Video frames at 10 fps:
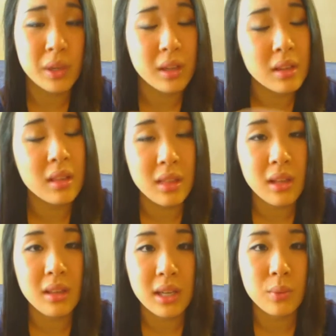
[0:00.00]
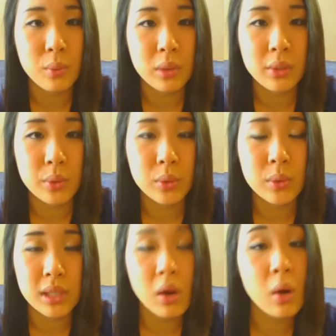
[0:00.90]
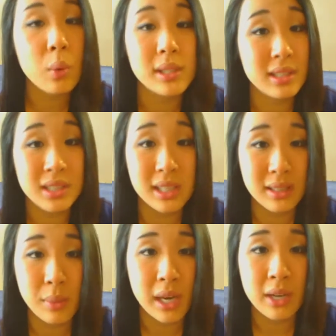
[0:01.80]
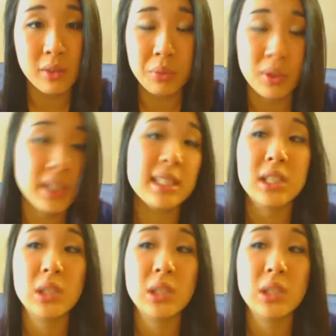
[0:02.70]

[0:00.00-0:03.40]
but the thing that really ruined it all was just the matter of prices.